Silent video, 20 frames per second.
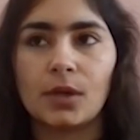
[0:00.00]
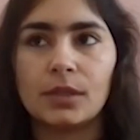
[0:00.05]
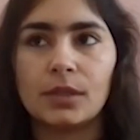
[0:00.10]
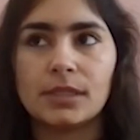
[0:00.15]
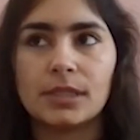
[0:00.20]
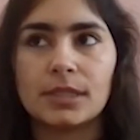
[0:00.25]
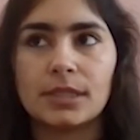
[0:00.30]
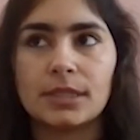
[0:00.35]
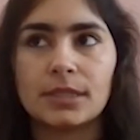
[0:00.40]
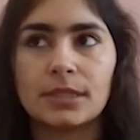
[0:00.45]

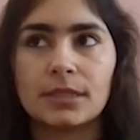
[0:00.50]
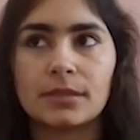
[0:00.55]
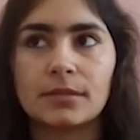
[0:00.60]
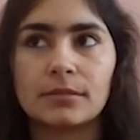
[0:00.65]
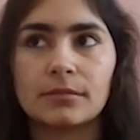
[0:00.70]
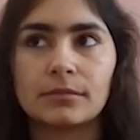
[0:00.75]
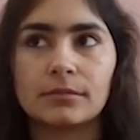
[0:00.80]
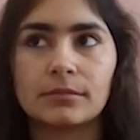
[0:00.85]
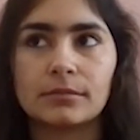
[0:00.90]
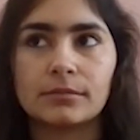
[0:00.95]
just
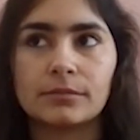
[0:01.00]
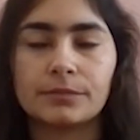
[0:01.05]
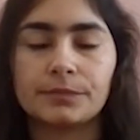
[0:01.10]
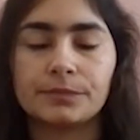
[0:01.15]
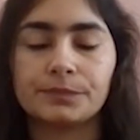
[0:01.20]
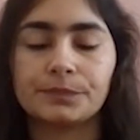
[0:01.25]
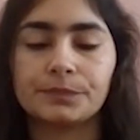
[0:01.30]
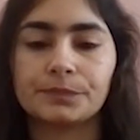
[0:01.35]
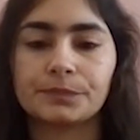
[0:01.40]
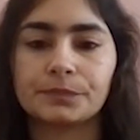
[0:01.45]

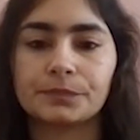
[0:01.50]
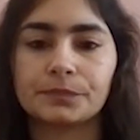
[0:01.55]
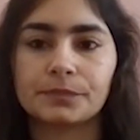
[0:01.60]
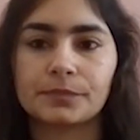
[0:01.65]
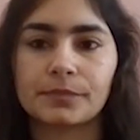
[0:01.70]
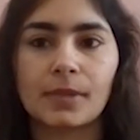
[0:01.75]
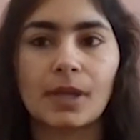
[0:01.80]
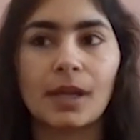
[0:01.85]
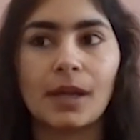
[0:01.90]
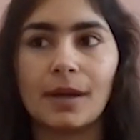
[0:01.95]

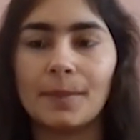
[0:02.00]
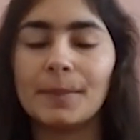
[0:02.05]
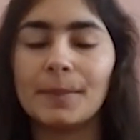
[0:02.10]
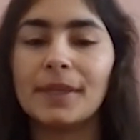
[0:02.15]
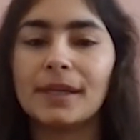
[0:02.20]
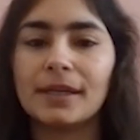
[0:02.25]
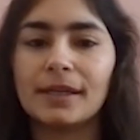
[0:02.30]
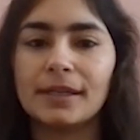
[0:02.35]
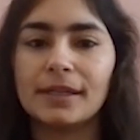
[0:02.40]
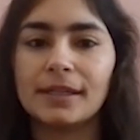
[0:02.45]
come
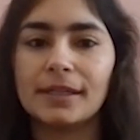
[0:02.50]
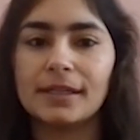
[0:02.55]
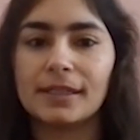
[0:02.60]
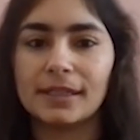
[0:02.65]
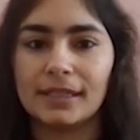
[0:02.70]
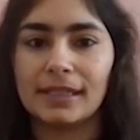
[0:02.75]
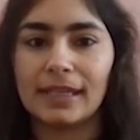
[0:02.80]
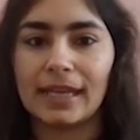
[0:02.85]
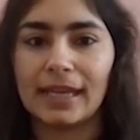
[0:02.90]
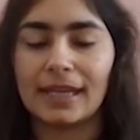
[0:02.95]
here.
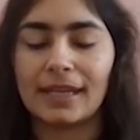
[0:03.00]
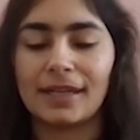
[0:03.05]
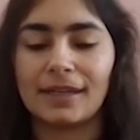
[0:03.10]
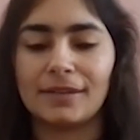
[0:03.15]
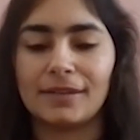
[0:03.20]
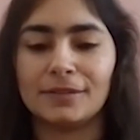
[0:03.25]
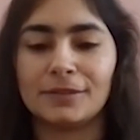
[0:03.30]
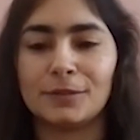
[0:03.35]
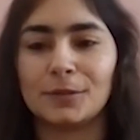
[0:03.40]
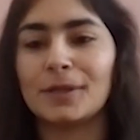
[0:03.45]
Like
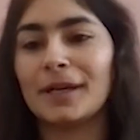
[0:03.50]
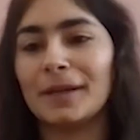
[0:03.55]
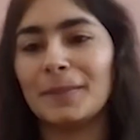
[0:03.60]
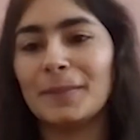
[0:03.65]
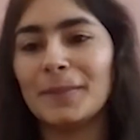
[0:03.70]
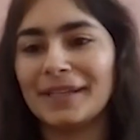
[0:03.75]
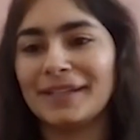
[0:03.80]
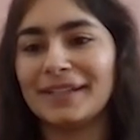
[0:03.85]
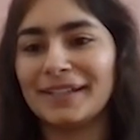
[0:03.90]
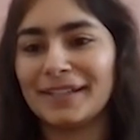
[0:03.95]
to come
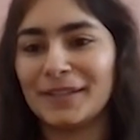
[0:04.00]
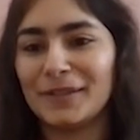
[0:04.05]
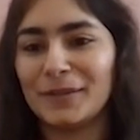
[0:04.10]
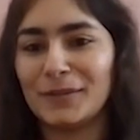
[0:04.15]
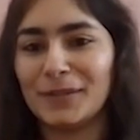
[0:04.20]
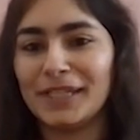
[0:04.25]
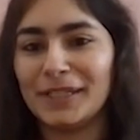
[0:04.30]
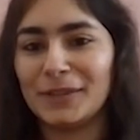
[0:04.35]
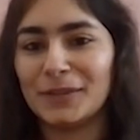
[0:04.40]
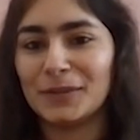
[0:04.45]
here, you
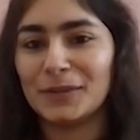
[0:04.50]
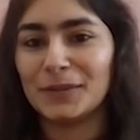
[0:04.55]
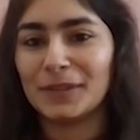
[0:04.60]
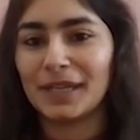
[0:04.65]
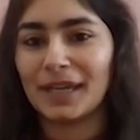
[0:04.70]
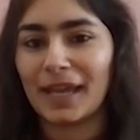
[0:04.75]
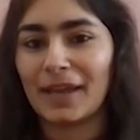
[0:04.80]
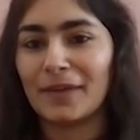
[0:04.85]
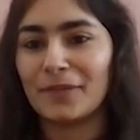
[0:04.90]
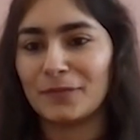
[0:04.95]
need to
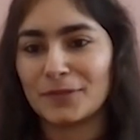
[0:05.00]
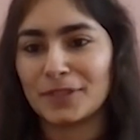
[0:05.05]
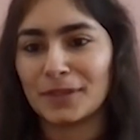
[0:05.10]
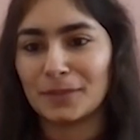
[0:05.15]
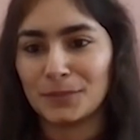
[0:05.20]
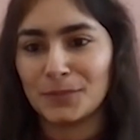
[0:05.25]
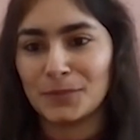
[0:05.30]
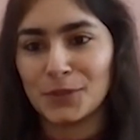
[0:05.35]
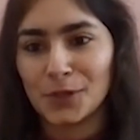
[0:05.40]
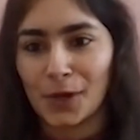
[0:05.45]
have
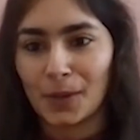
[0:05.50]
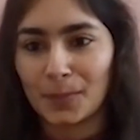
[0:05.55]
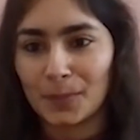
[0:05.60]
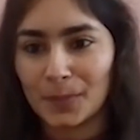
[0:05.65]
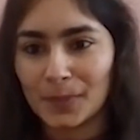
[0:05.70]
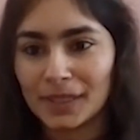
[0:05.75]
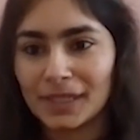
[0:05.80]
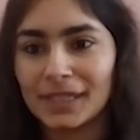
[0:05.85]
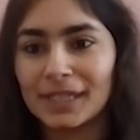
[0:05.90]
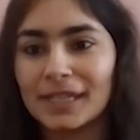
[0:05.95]
some job.
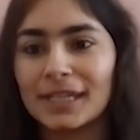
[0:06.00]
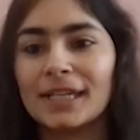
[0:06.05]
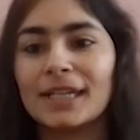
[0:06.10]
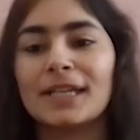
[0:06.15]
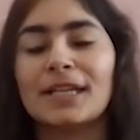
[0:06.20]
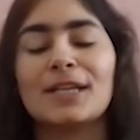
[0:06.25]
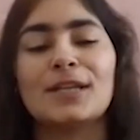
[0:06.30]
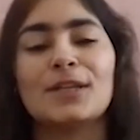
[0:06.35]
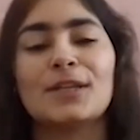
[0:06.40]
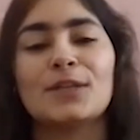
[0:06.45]

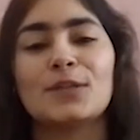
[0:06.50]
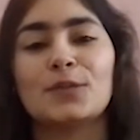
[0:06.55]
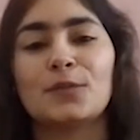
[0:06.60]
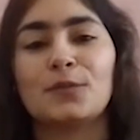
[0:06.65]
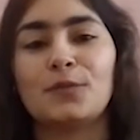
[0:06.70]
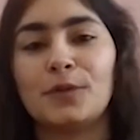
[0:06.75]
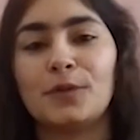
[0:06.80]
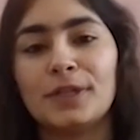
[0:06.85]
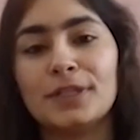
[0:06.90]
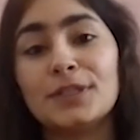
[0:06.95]
So
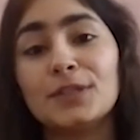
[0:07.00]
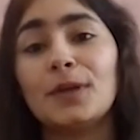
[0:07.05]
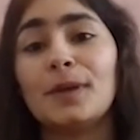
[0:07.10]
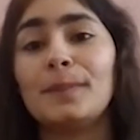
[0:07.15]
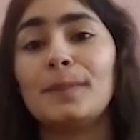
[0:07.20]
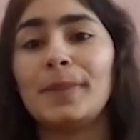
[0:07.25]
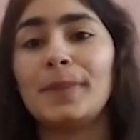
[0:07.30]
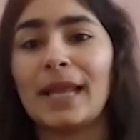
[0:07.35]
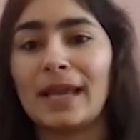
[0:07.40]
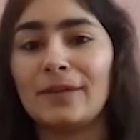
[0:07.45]
first you
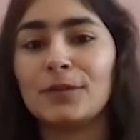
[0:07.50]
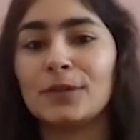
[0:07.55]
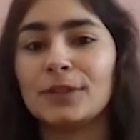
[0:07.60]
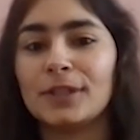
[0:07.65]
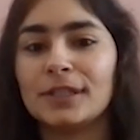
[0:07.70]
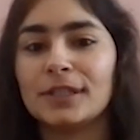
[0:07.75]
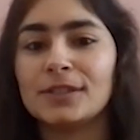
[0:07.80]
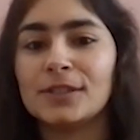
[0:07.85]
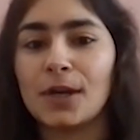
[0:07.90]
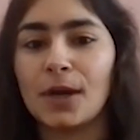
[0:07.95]
apply for
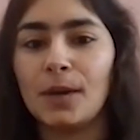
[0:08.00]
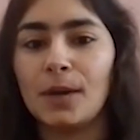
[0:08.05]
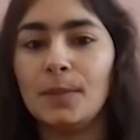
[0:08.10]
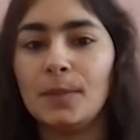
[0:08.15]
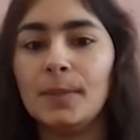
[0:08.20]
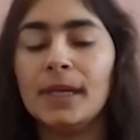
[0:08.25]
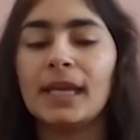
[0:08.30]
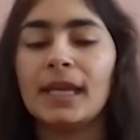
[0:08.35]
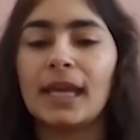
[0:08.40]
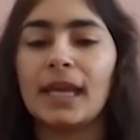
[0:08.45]
the
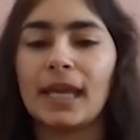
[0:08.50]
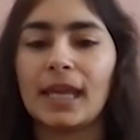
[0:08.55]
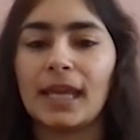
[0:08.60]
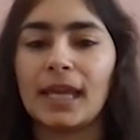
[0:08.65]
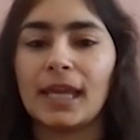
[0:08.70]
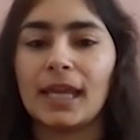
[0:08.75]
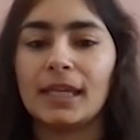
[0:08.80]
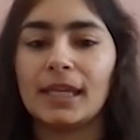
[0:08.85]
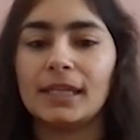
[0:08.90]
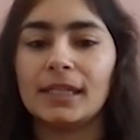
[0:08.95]
job,
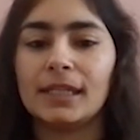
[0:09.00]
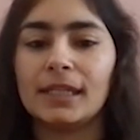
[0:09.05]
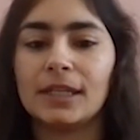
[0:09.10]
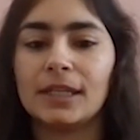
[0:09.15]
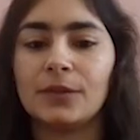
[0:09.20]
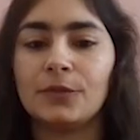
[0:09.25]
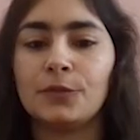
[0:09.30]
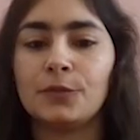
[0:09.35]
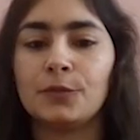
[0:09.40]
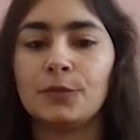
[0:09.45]
and
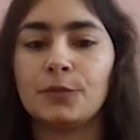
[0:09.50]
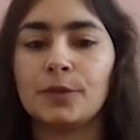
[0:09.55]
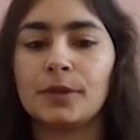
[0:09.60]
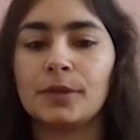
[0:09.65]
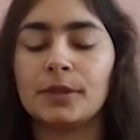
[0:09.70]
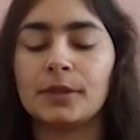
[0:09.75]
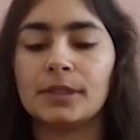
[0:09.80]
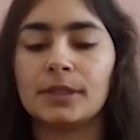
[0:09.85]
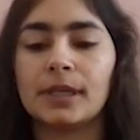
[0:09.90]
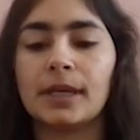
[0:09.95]
if
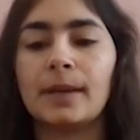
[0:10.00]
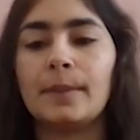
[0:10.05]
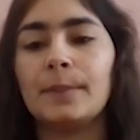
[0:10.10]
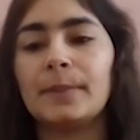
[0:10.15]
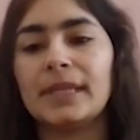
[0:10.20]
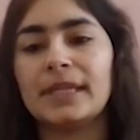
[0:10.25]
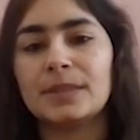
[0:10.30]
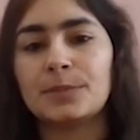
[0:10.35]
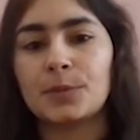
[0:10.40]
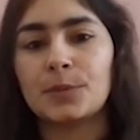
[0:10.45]
the
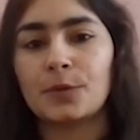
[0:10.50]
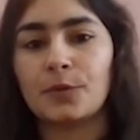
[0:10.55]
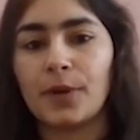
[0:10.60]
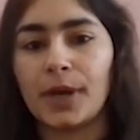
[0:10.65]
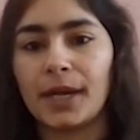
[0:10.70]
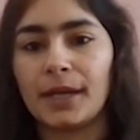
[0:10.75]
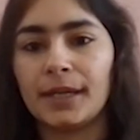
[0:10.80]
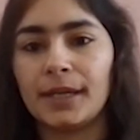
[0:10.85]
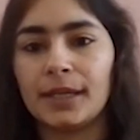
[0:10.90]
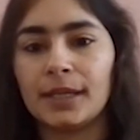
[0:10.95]
company is
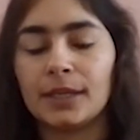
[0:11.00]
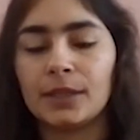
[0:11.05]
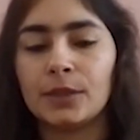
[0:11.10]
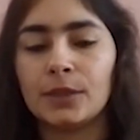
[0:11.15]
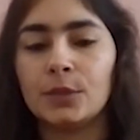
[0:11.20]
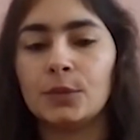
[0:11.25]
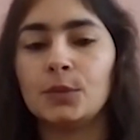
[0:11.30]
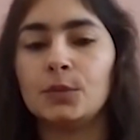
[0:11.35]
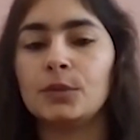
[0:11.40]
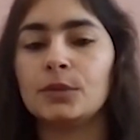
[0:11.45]
providing
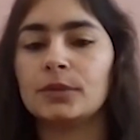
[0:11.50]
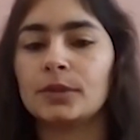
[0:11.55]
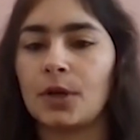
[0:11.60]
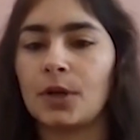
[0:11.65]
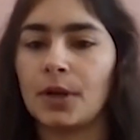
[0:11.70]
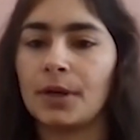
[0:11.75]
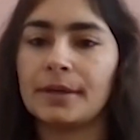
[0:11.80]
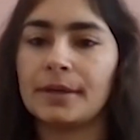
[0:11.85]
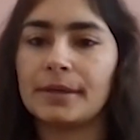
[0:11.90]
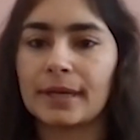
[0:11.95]
you
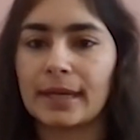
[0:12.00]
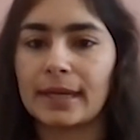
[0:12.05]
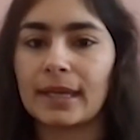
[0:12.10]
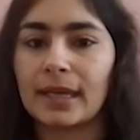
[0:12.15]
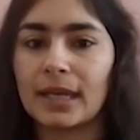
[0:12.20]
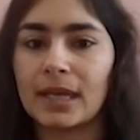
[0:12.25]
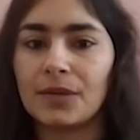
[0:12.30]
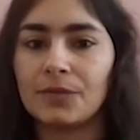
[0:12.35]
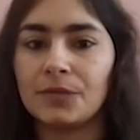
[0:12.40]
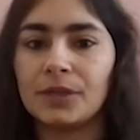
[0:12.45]
contract
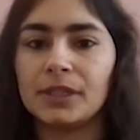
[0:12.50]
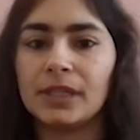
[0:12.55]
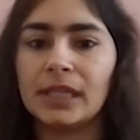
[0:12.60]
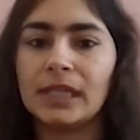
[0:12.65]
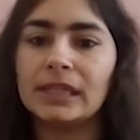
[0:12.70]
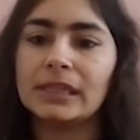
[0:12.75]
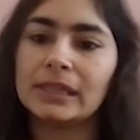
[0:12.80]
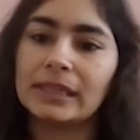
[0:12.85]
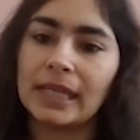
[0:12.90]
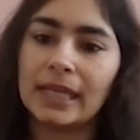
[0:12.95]
and
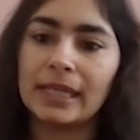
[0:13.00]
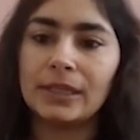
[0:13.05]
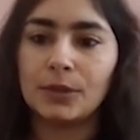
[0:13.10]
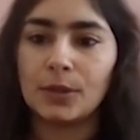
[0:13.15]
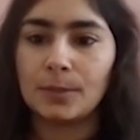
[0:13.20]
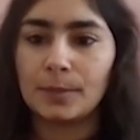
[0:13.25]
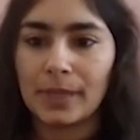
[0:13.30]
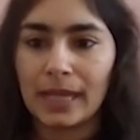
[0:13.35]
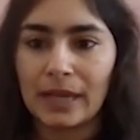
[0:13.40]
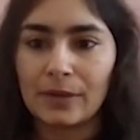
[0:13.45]
everything, then you
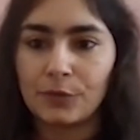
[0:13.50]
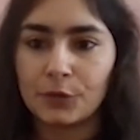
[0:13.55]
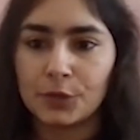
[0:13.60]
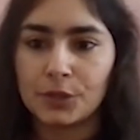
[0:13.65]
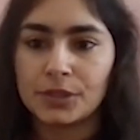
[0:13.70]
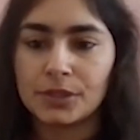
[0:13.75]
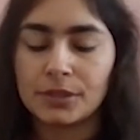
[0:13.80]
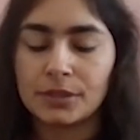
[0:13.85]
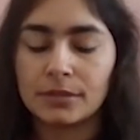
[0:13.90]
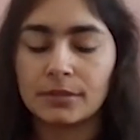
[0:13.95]
apply for
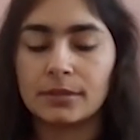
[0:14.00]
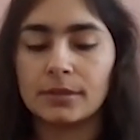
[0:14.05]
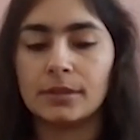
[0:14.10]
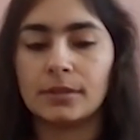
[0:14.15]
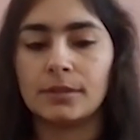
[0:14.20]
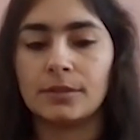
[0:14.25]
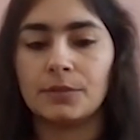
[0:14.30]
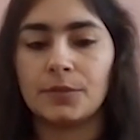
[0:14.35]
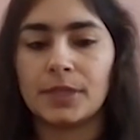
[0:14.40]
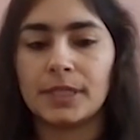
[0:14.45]
the
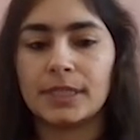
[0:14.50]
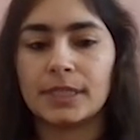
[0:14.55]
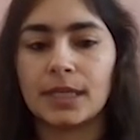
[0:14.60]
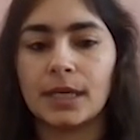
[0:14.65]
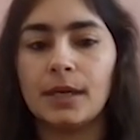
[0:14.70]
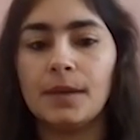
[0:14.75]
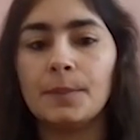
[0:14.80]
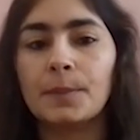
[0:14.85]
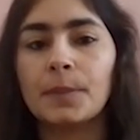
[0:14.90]
visa,